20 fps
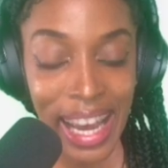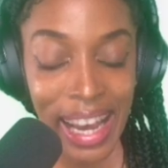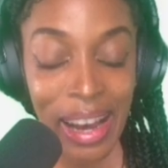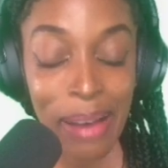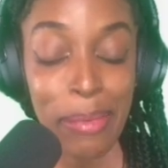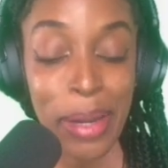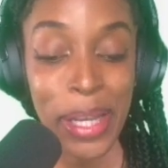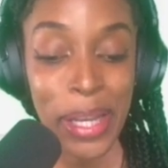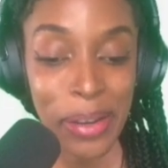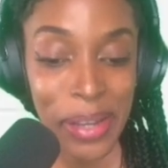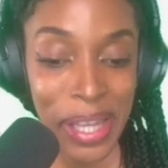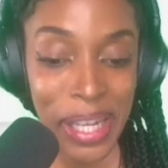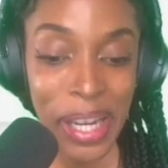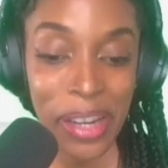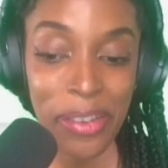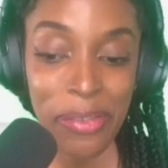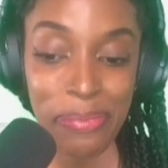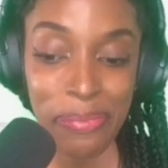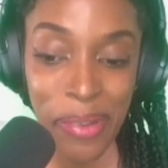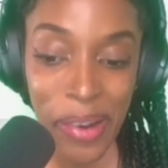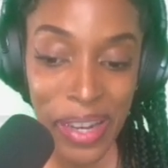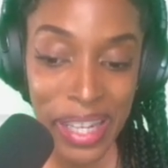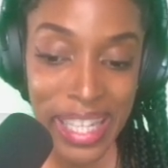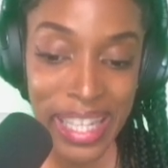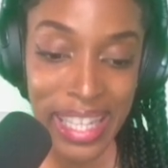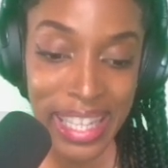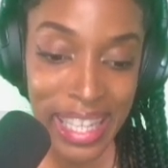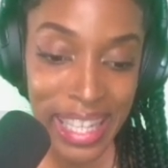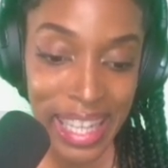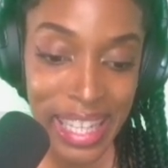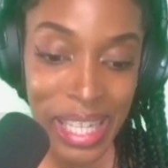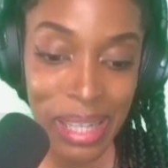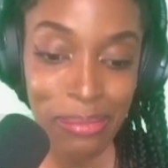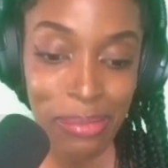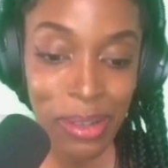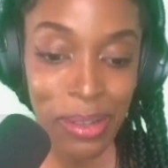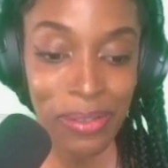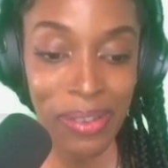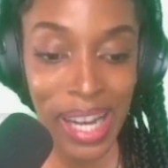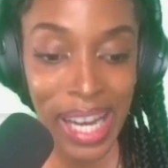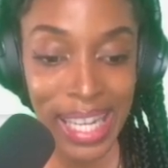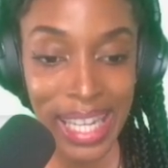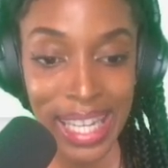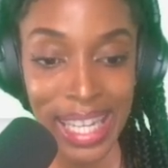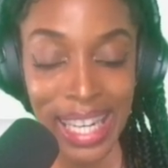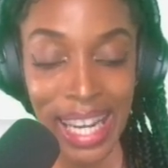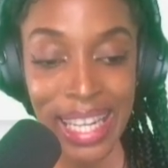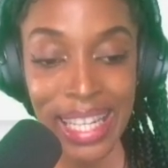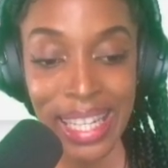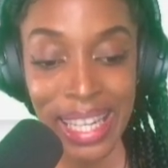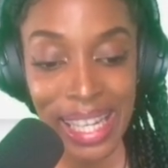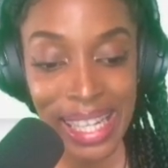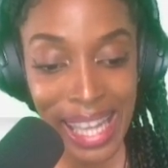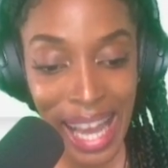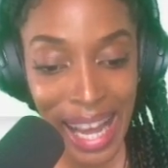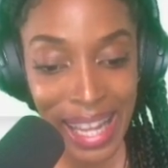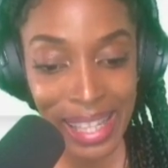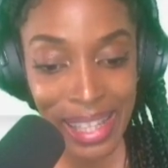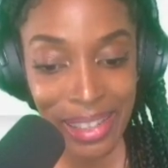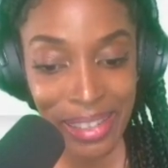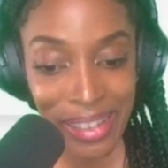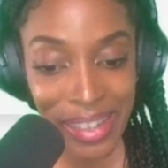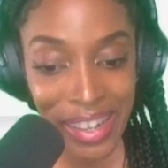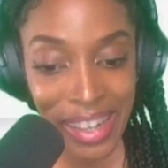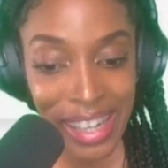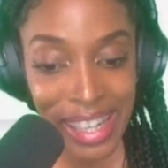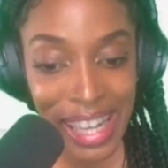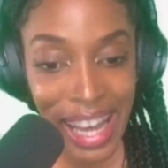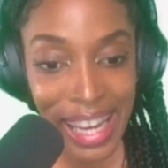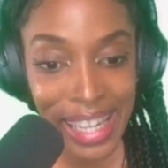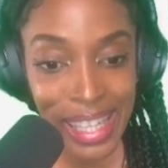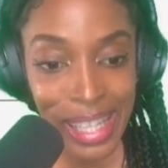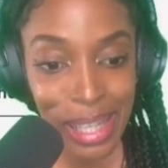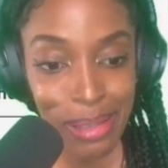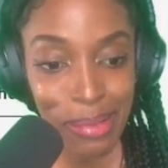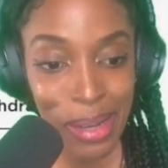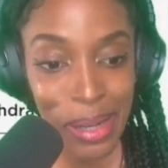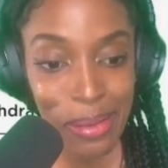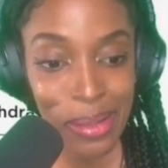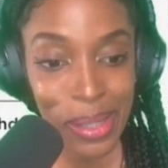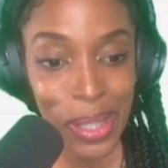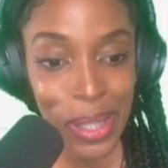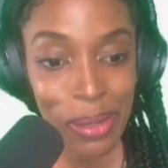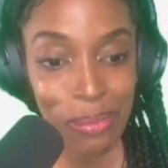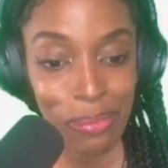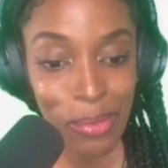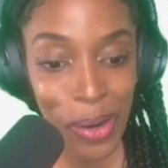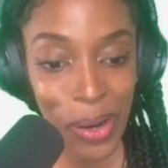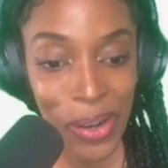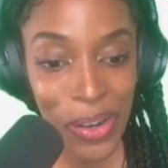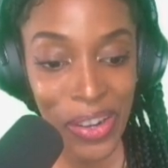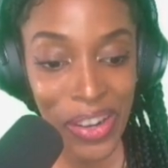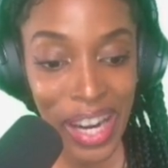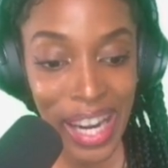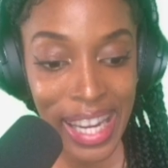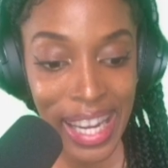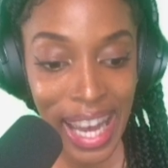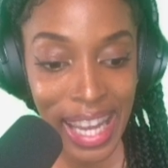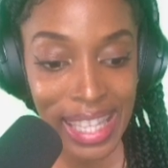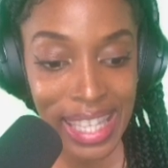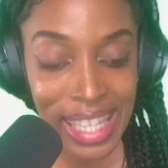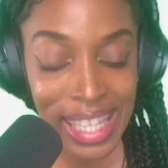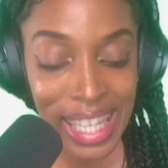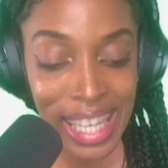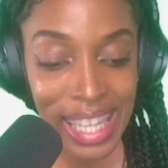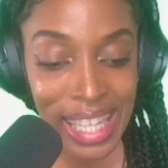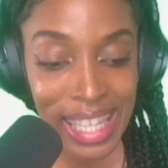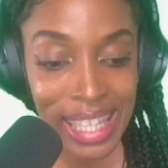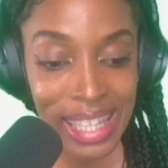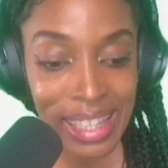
now that I've bonded it and provided it as collateral, I should be able to borrow against it.